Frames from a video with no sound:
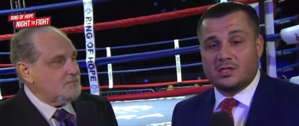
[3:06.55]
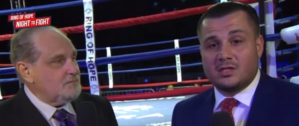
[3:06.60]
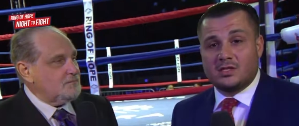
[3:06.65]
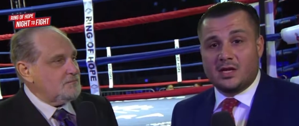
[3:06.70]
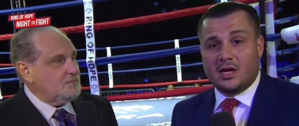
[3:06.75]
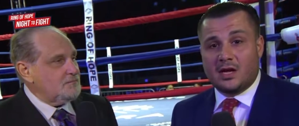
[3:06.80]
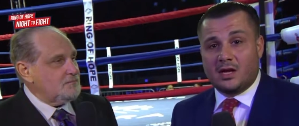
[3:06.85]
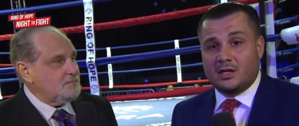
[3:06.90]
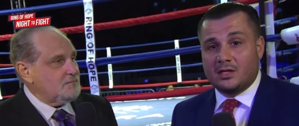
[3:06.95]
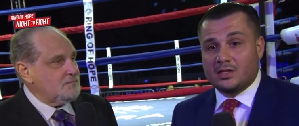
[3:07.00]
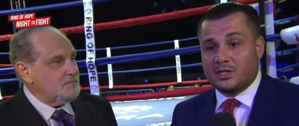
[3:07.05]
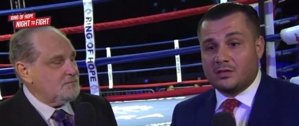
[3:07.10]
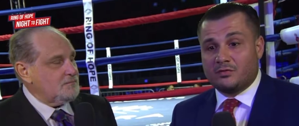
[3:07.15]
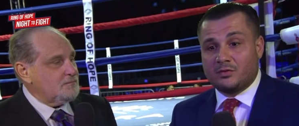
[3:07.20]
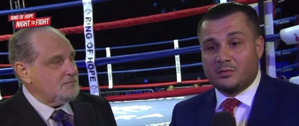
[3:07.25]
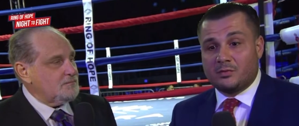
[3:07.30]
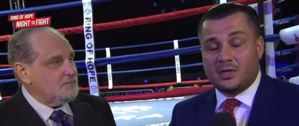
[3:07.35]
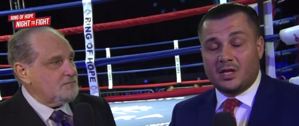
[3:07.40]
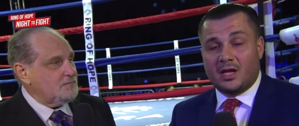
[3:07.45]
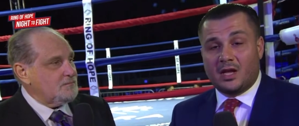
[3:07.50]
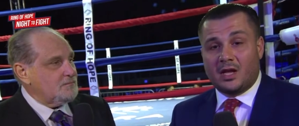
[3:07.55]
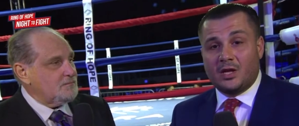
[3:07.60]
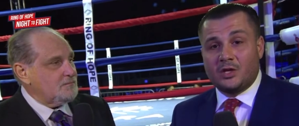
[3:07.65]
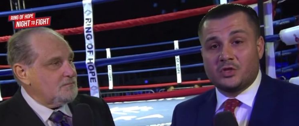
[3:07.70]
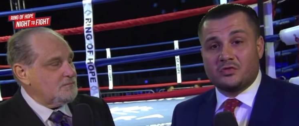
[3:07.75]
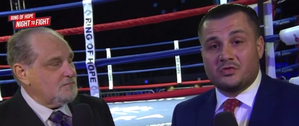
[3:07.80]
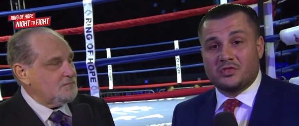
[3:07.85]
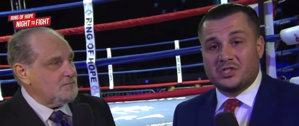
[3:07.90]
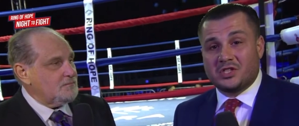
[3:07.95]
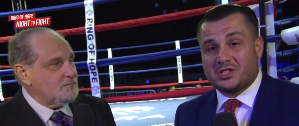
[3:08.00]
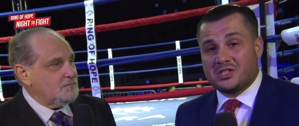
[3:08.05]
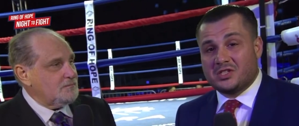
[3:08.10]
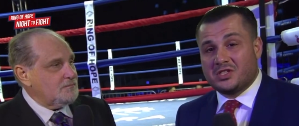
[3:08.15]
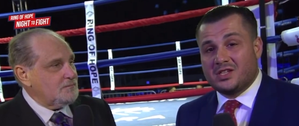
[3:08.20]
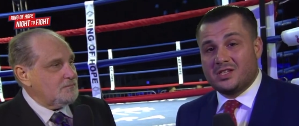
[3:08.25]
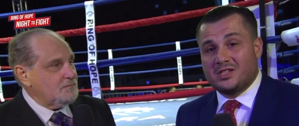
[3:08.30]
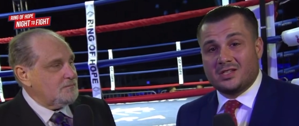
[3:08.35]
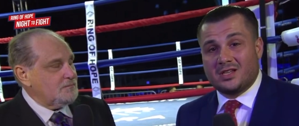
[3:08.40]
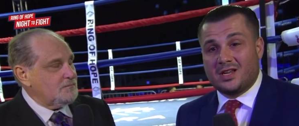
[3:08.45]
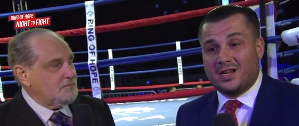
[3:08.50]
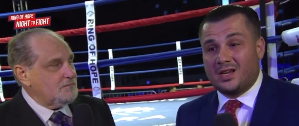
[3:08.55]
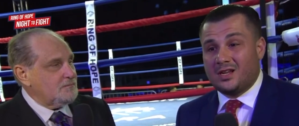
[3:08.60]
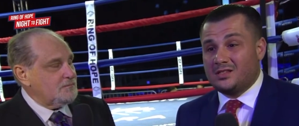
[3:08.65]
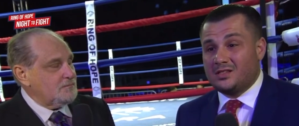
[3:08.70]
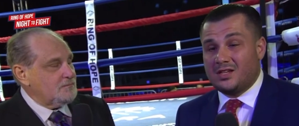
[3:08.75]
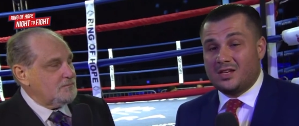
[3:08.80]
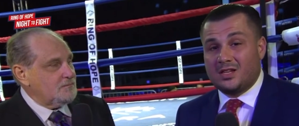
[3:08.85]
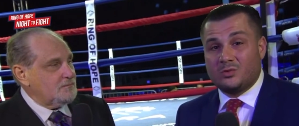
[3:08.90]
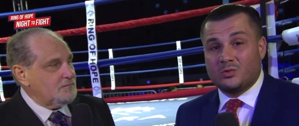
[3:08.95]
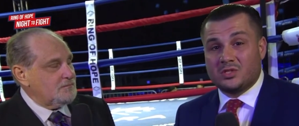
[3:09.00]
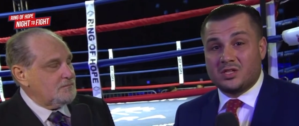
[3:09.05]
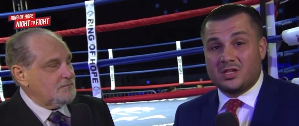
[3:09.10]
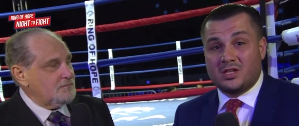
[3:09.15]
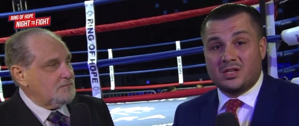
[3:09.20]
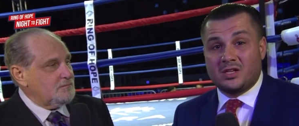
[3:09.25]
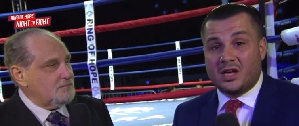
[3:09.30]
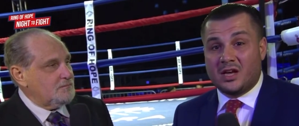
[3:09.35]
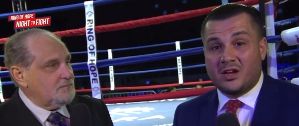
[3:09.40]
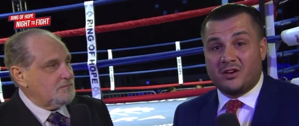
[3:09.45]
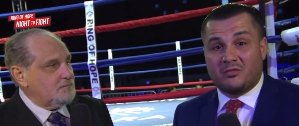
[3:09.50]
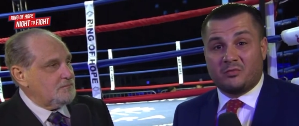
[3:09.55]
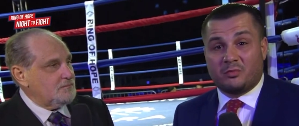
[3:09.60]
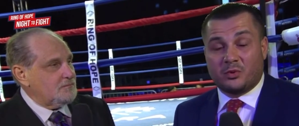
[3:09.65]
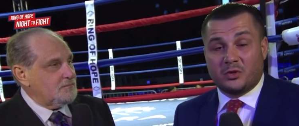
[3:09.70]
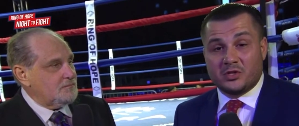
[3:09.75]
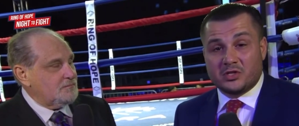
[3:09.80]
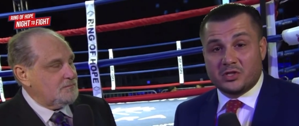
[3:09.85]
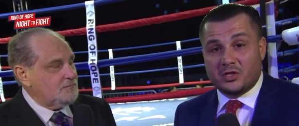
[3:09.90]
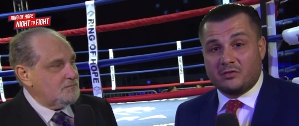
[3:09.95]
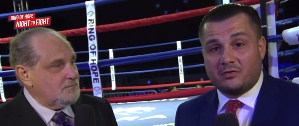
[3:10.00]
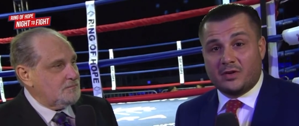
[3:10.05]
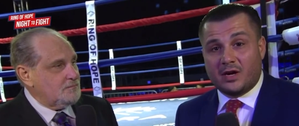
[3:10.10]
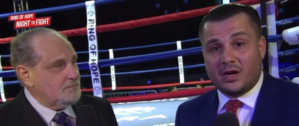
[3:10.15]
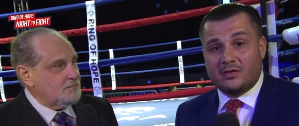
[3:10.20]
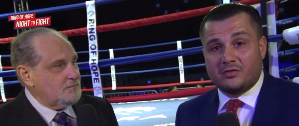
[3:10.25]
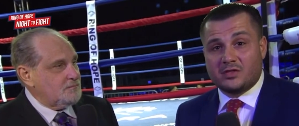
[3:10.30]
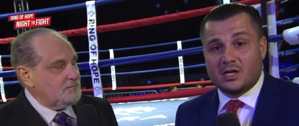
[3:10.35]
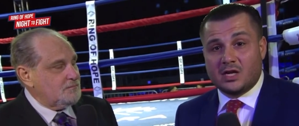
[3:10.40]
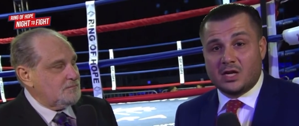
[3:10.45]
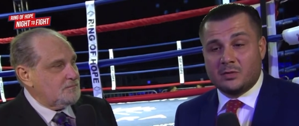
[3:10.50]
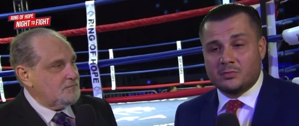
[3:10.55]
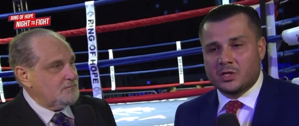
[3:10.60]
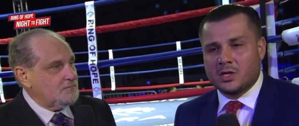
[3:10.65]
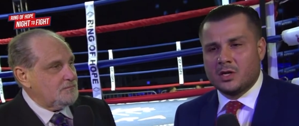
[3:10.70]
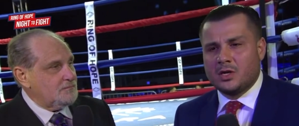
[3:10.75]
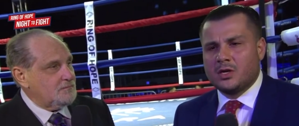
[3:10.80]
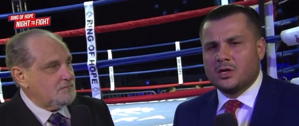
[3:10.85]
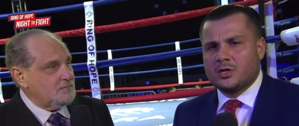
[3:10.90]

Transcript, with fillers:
Speaker 1: of Dallas and from the age of 16 to 18 was in and out of prison five times.